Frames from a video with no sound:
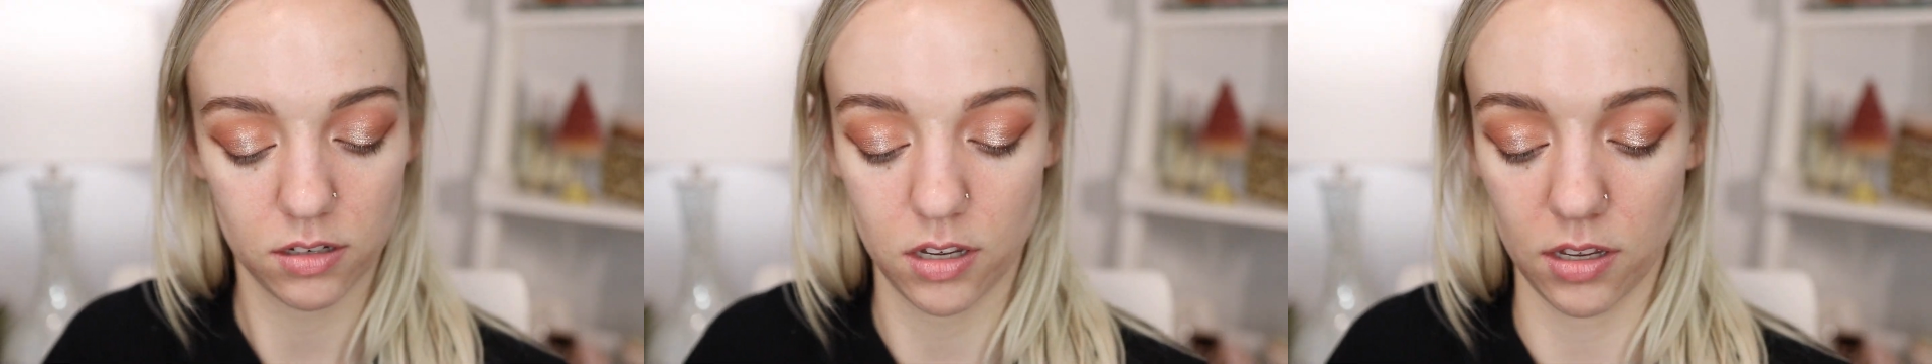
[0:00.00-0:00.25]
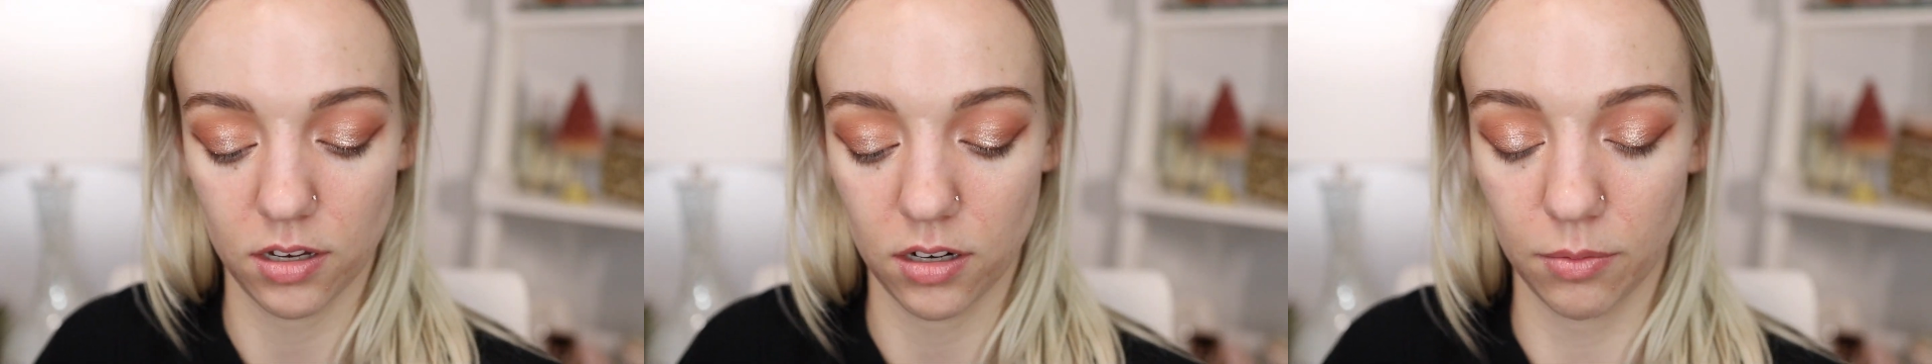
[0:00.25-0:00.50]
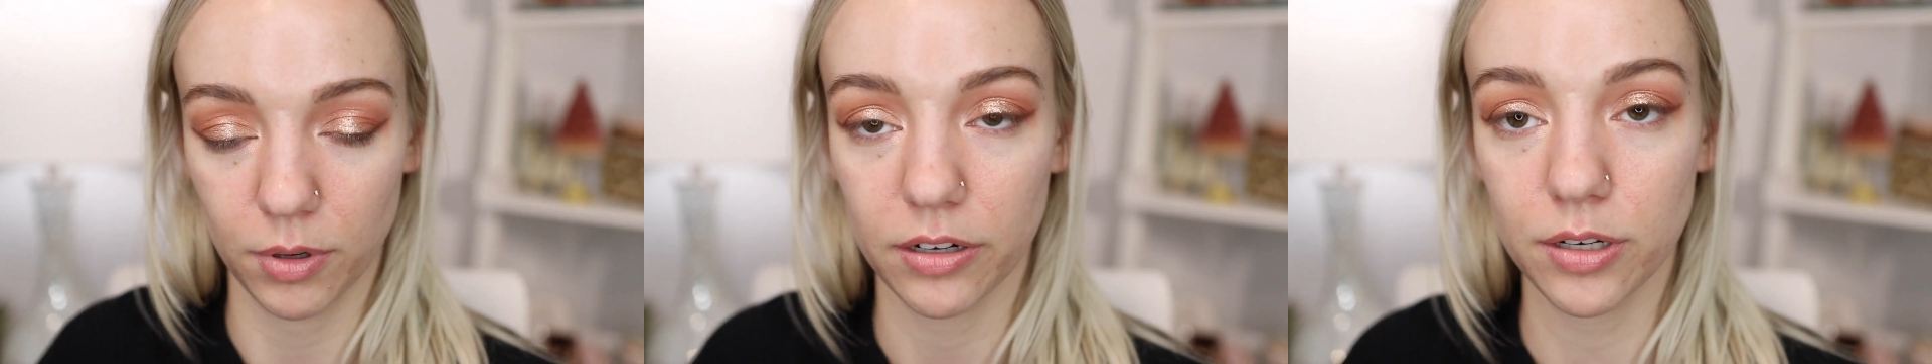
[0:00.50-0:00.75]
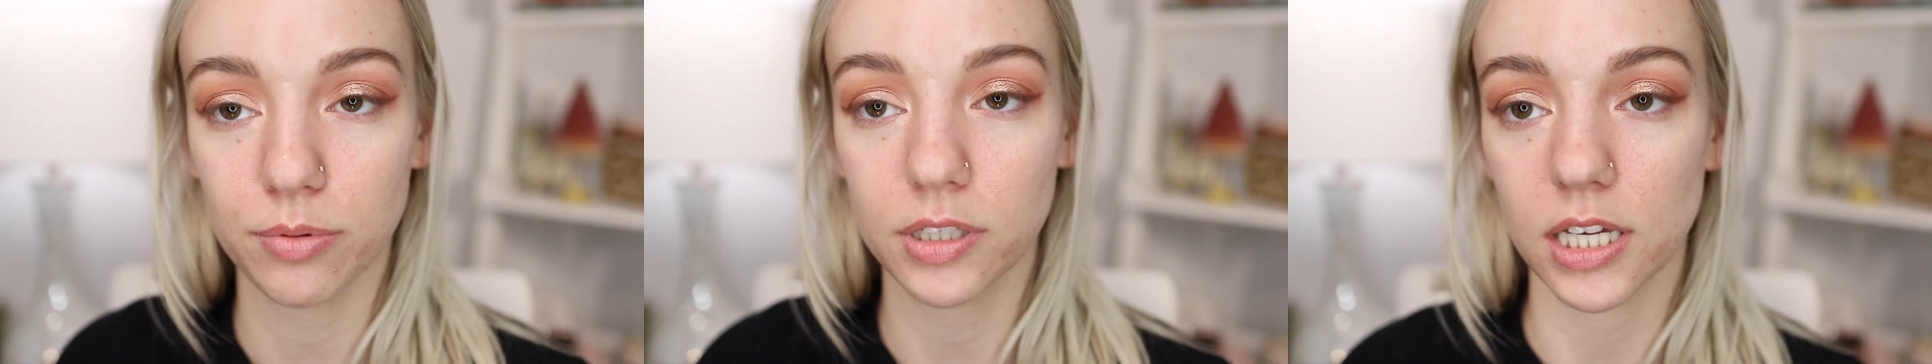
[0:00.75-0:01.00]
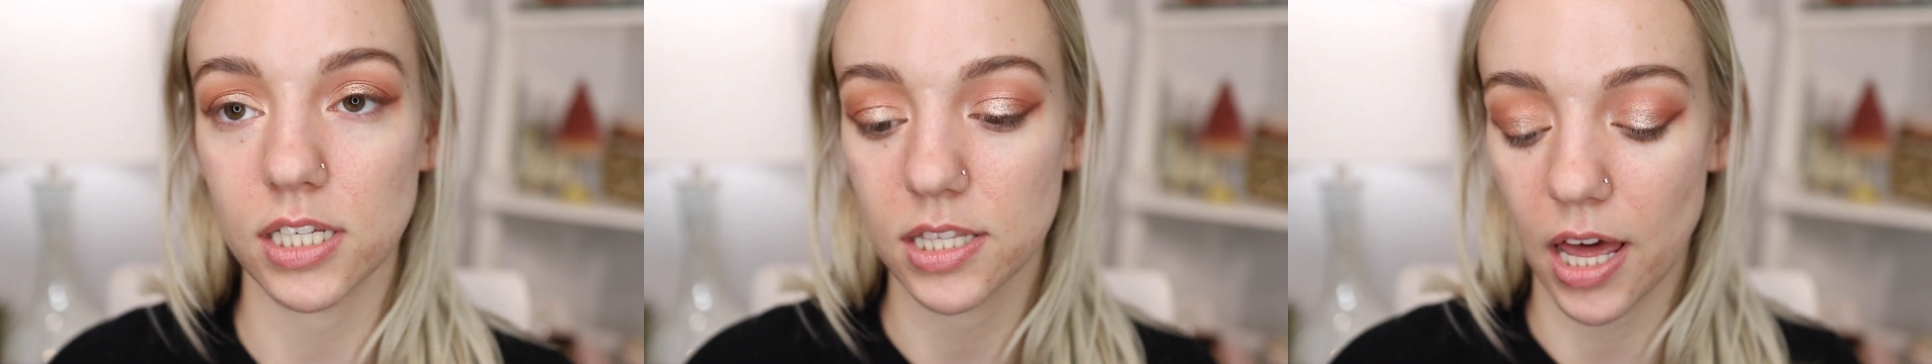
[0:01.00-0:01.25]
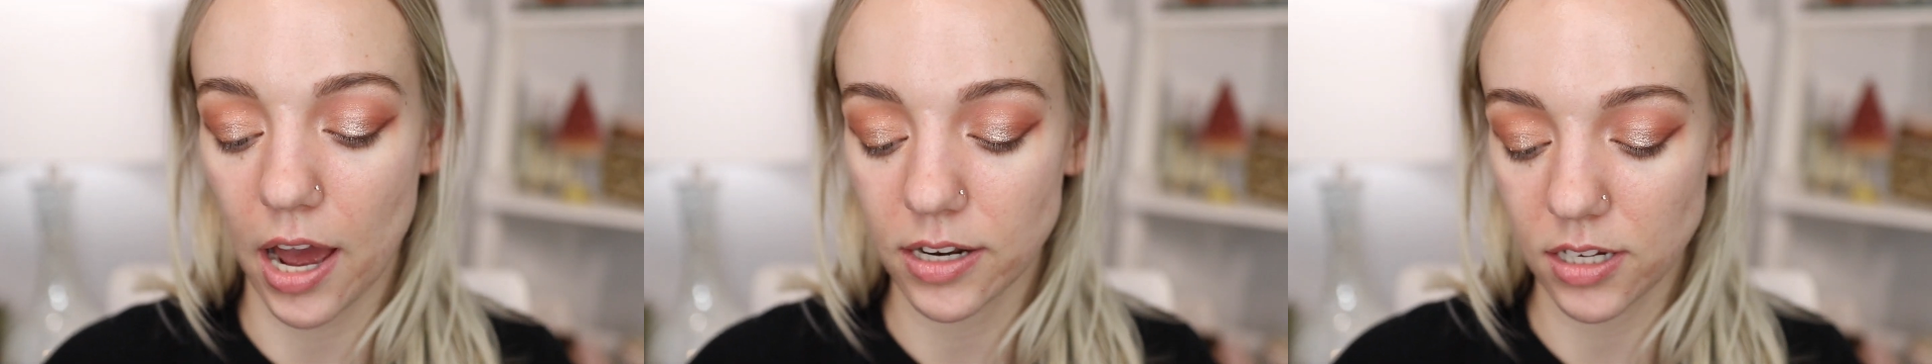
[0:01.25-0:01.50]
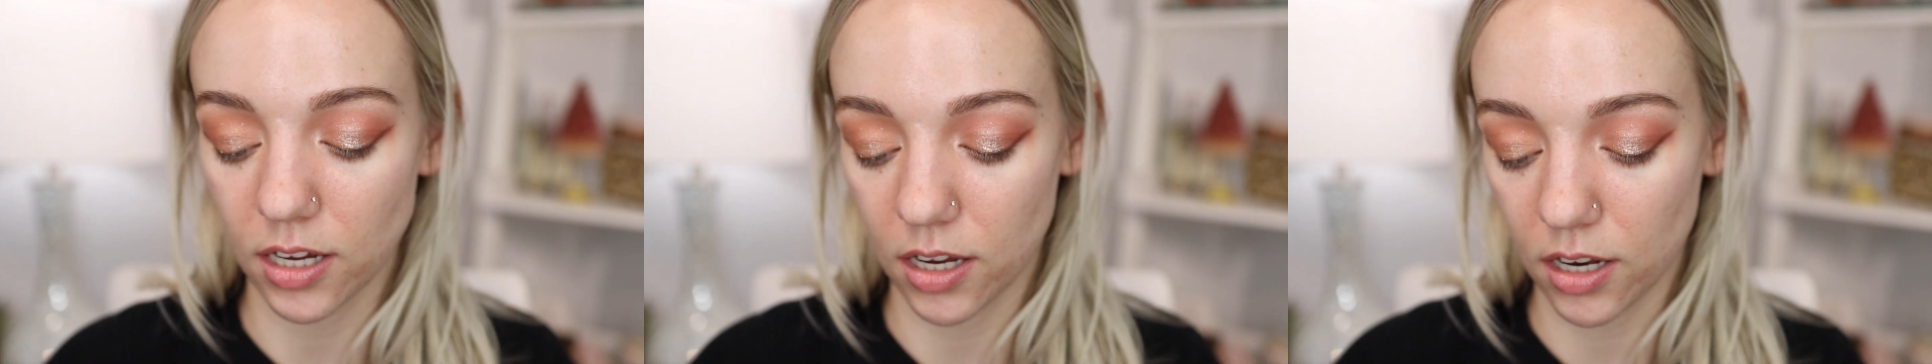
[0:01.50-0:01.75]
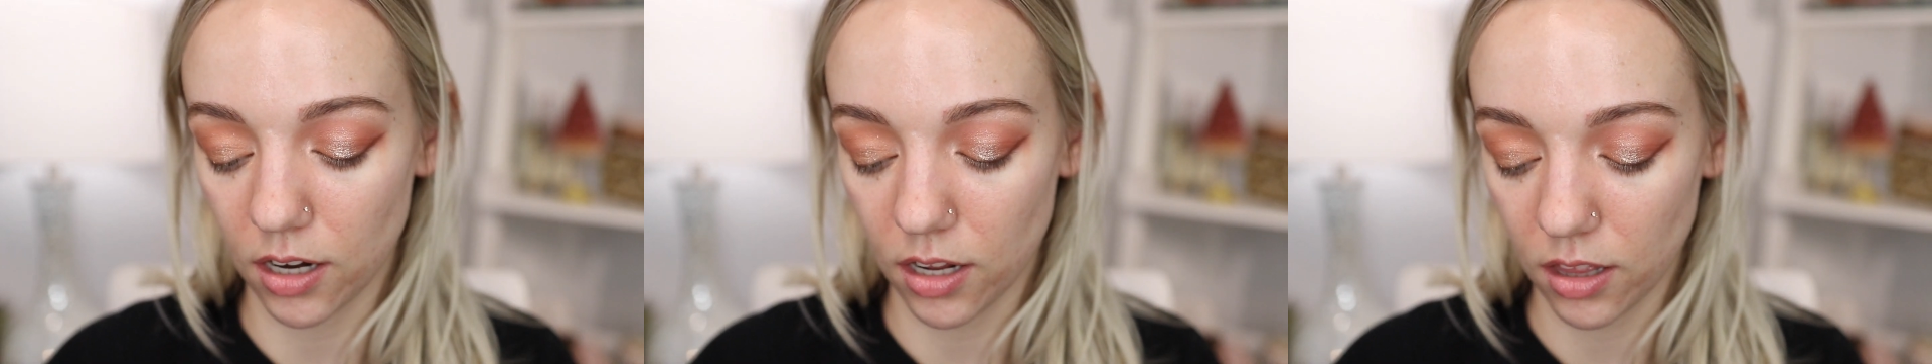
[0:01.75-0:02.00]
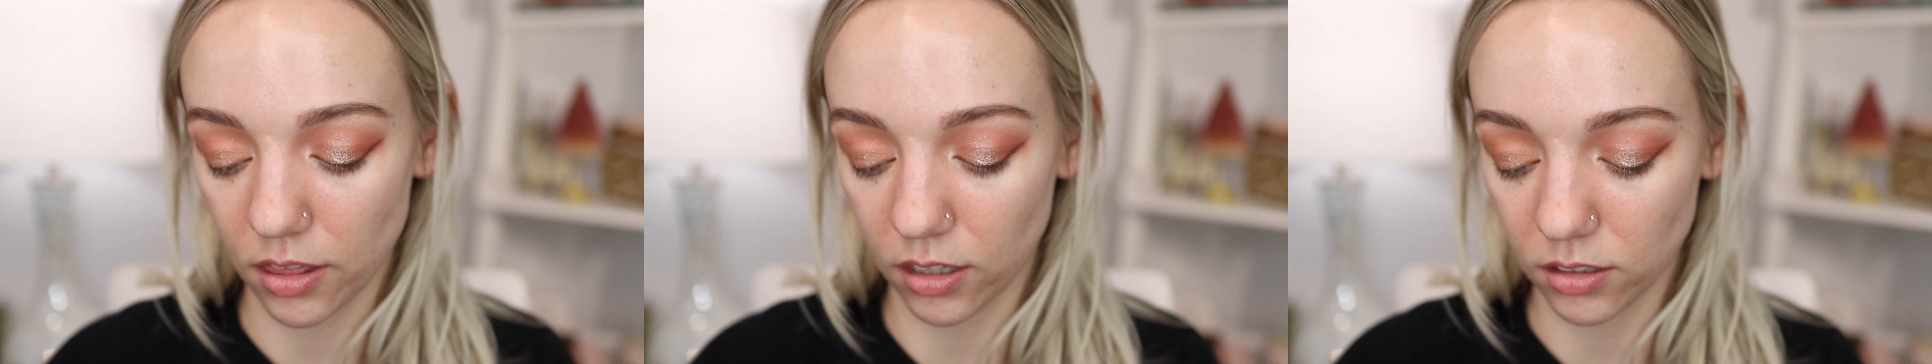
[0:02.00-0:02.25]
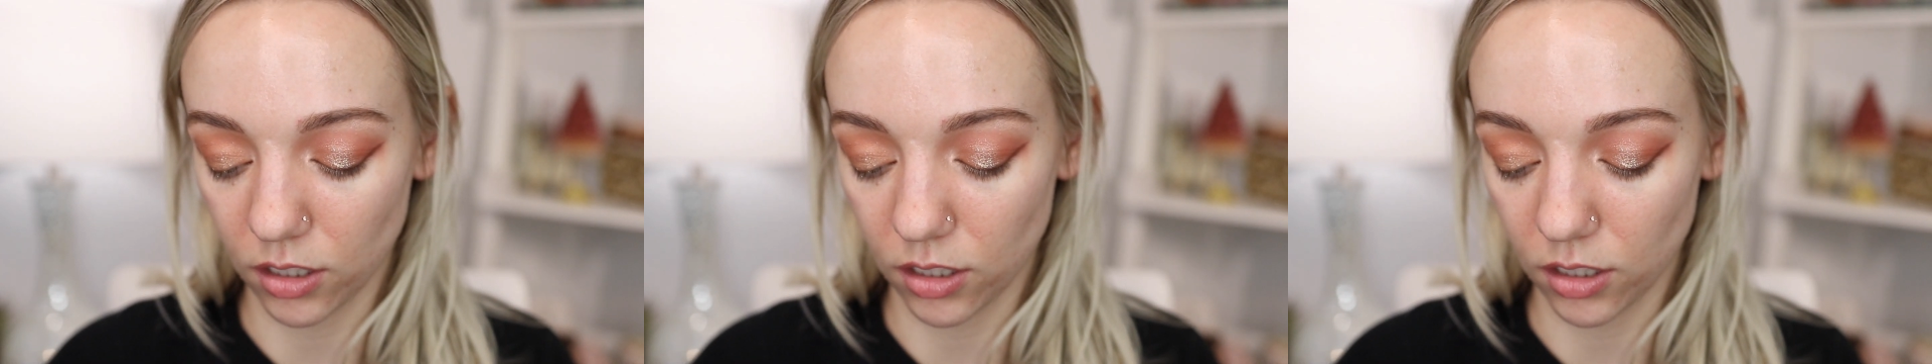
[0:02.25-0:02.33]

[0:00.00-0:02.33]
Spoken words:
And I'm going to place that on the